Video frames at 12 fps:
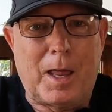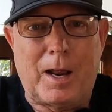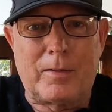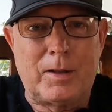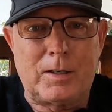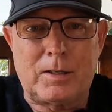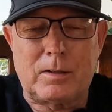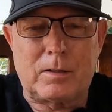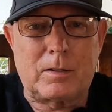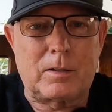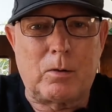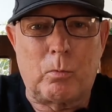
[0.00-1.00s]
and
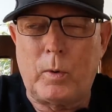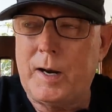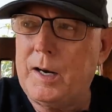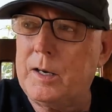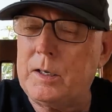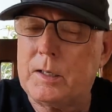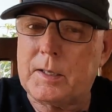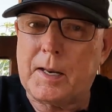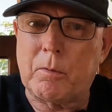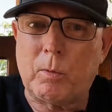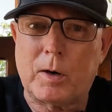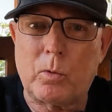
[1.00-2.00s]

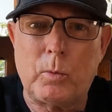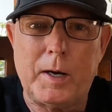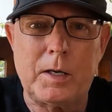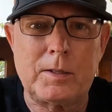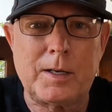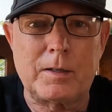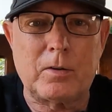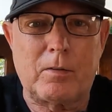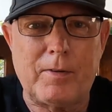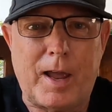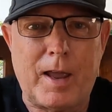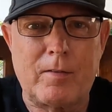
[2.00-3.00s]
one of the weirdest things
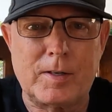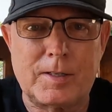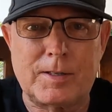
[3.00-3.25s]
I've ever